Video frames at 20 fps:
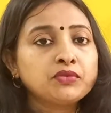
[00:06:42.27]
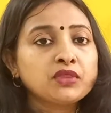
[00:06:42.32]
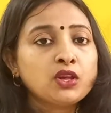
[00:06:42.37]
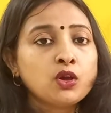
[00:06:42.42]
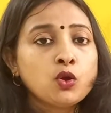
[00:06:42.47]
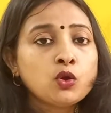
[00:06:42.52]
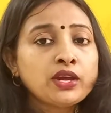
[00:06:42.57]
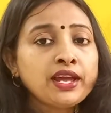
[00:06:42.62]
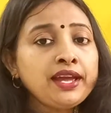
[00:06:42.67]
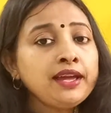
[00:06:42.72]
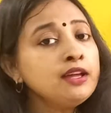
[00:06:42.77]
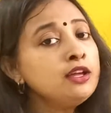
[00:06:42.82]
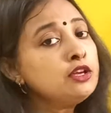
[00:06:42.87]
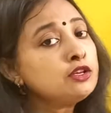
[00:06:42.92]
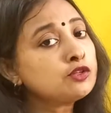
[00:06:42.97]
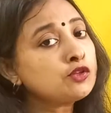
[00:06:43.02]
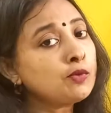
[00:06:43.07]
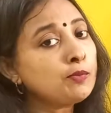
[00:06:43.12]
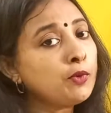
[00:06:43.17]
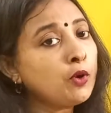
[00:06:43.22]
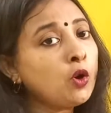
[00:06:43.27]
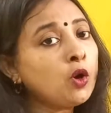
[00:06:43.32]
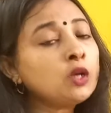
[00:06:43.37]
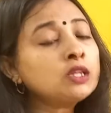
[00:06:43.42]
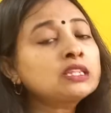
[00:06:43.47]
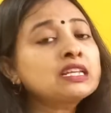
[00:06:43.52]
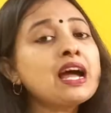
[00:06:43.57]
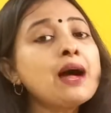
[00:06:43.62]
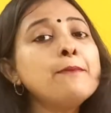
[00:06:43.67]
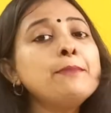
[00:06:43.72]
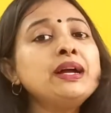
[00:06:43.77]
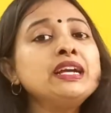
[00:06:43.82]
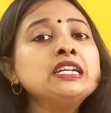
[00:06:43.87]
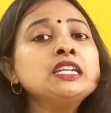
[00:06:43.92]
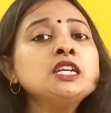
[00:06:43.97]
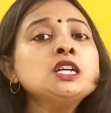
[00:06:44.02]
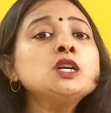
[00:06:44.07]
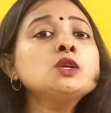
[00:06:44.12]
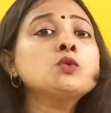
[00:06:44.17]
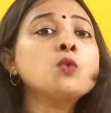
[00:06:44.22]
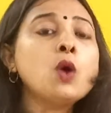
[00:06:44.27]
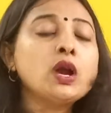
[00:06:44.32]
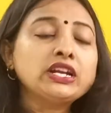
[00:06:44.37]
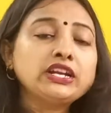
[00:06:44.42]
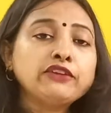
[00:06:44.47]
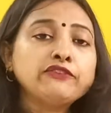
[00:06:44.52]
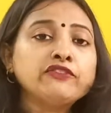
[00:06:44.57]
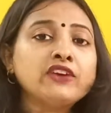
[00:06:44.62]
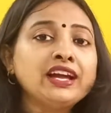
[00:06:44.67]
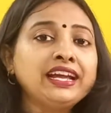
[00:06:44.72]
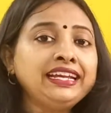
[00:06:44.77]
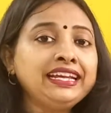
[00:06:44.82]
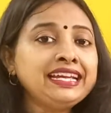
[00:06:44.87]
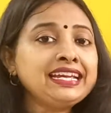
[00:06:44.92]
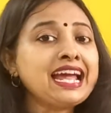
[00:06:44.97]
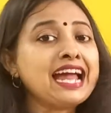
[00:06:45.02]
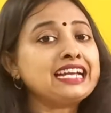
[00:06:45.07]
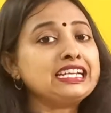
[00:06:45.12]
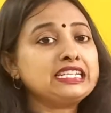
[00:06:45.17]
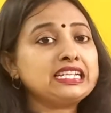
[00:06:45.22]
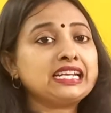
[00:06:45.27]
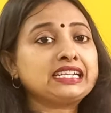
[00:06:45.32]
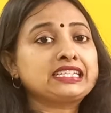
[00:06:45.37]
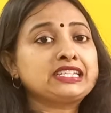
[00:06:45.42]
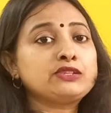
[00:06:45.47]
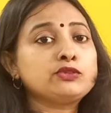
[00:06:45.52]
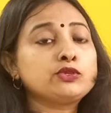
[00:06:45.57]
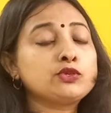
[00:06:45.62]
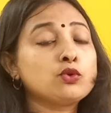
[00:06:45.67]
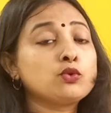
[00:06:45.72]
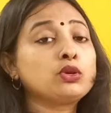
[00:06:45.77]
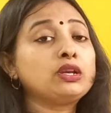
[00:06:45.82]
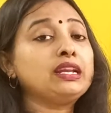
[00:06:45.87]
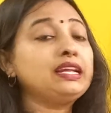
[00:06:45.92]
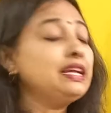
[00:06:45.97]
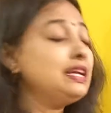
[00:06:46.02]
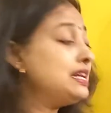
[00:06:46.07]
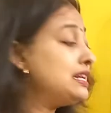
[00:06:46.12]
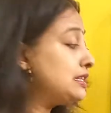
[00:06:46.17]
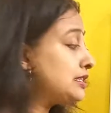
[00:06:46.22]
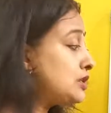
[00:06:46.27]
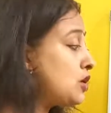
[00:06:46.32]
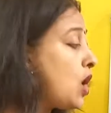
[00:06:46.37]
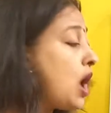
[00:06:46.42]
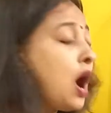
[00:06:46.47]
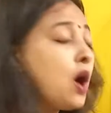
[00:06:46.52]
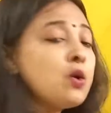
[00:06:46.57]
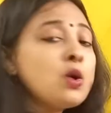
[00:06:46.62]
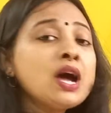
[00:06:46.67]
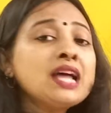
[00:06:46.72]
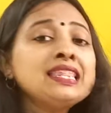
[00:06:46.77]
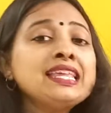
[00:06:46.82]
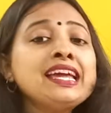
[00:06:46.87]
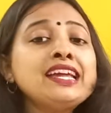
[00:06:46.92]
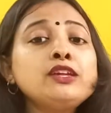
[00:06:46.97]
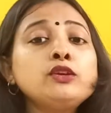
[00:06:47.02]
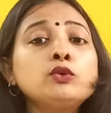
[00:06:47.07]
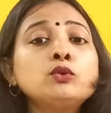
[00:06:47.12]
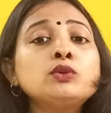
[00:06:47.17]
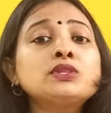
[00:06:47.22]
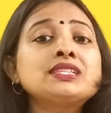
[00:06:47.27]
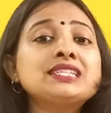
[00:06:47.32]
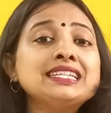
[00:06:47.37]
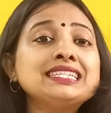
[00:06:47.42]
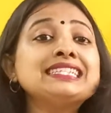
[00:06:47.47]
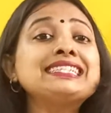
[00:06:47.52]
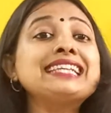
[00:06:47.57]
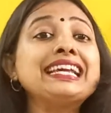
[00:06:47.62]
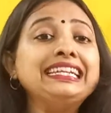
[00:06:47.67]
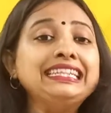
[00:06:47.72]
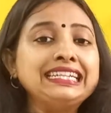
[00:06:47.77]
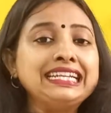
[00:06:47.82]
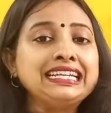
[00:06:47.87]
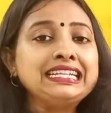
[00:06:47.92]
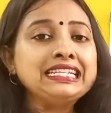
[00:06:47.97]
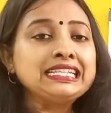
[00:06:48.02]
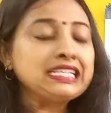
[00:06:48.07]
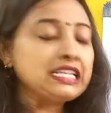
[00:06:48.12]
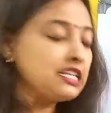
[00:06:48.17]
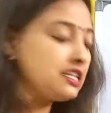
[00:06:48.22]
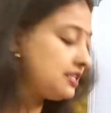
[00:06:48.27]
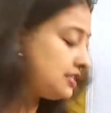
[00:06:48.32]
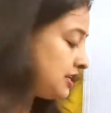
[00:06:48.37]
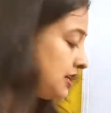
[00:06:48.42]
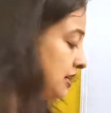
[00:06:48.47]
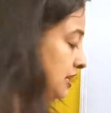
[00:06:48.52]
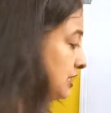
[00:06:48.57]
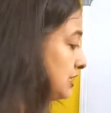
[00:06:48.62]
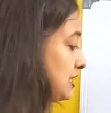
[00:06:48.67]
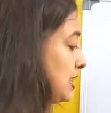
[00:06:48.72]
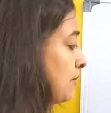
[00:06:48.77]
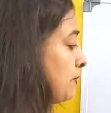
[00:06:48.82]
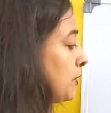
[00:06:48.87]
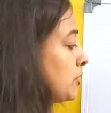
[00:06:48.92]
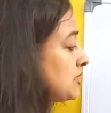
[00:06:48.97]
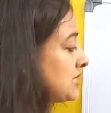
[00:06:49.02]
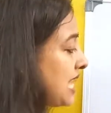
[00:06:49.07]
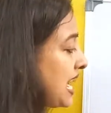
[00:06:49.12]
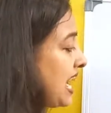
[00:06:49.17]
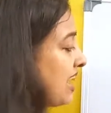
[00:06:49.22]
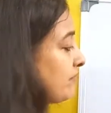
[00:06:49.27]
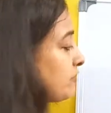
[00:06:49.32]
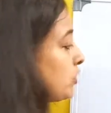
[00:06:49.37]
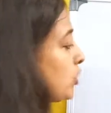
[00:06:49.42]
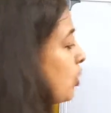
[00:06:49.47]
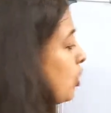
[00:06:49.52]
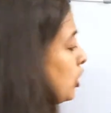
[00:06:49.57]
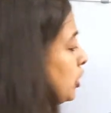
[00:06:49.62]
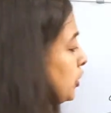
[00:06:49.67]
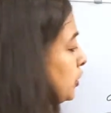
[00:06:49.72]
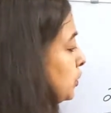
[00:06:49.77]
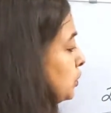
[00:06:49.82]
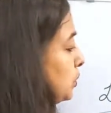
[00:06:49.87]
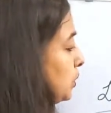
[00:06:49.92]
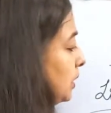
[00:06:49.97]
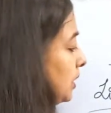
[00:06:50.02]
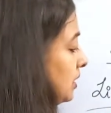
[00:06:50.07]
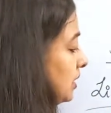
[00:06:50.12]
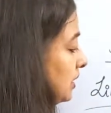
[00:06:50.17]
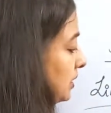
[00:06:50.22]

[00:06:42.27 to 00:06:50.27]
Okay, so both come under quantifying adjectives only. So how are they used in sentences? Suppose I have told you,